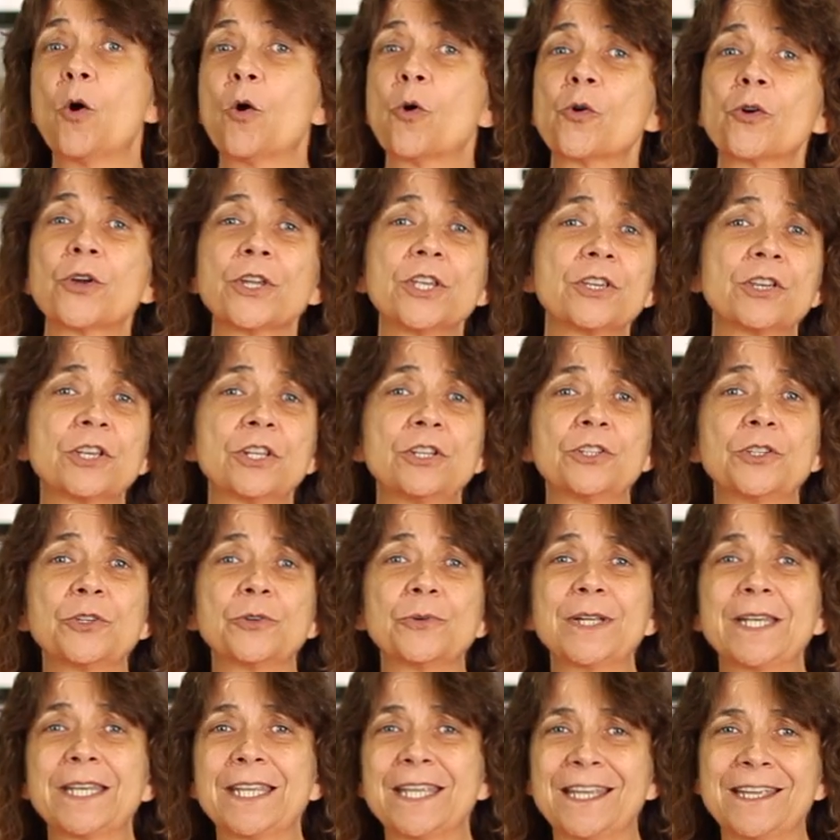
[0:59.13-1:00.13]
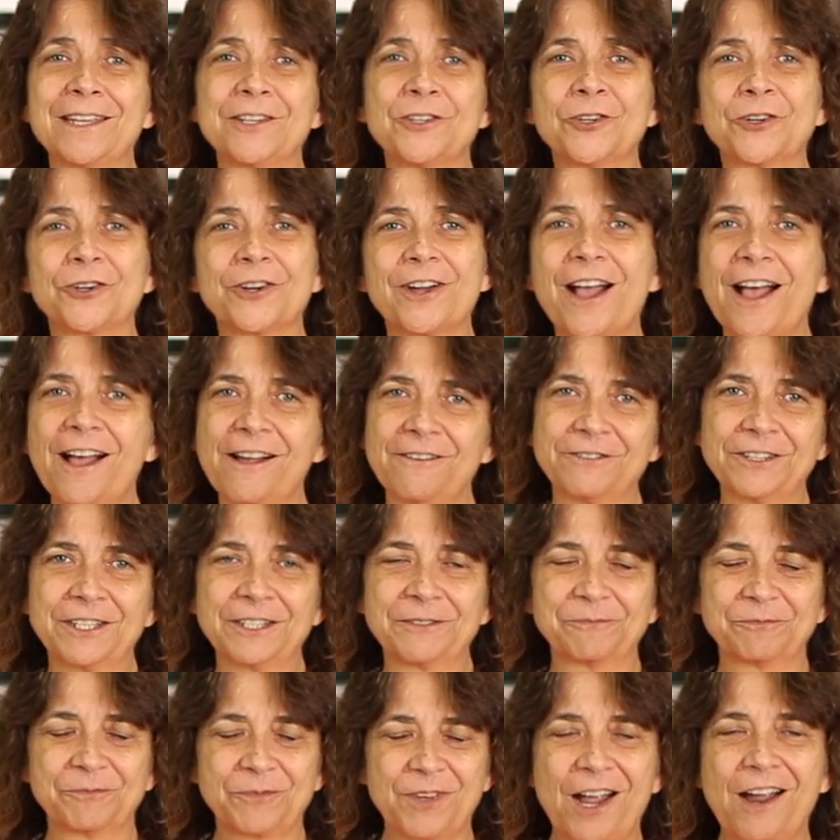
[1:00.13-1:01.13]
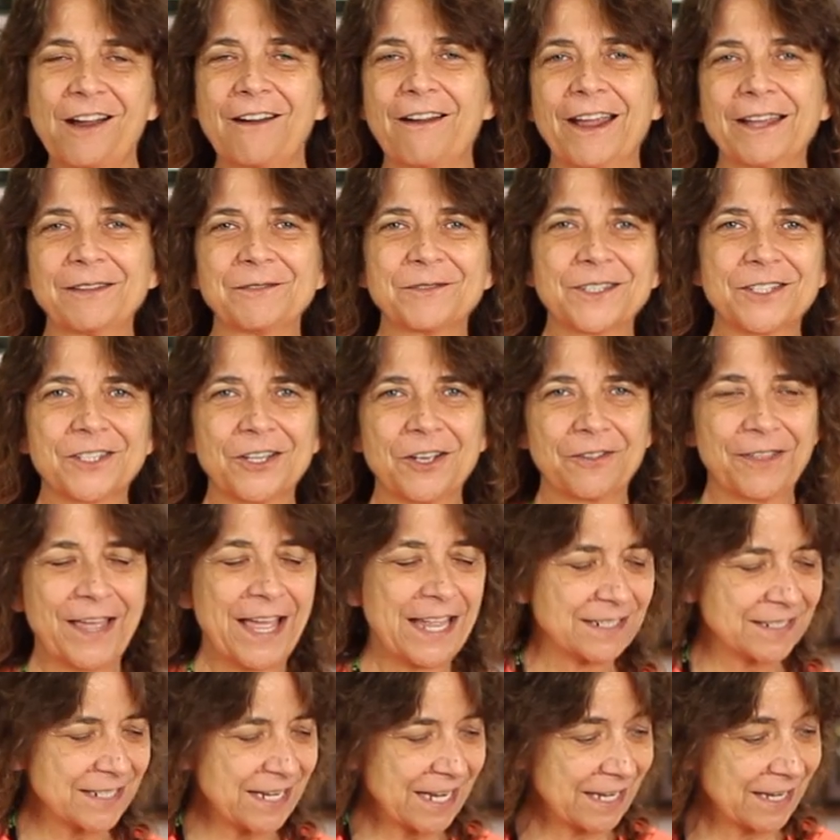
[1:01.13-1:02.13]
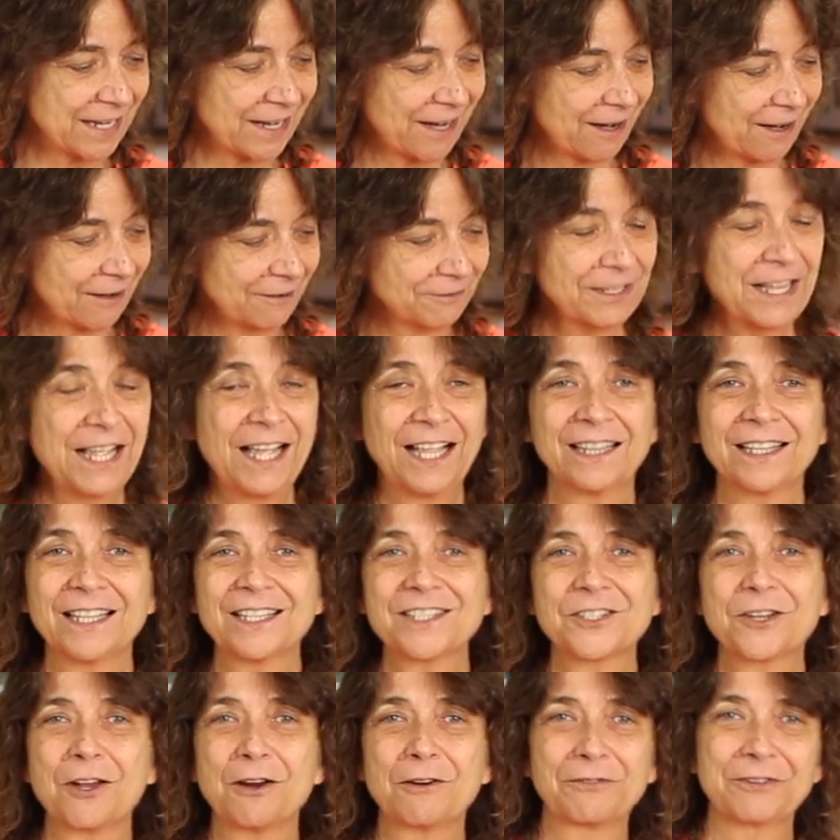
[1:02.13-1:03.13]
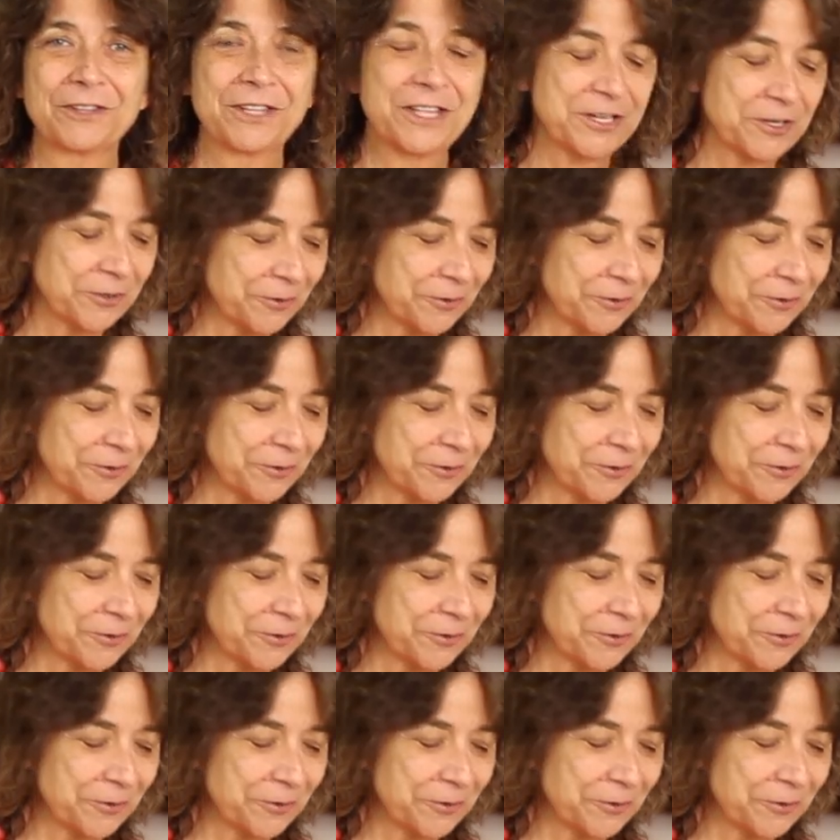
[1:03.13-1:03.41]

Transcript: or you can do it in your oven. All right, so that taken care of. Let's go over the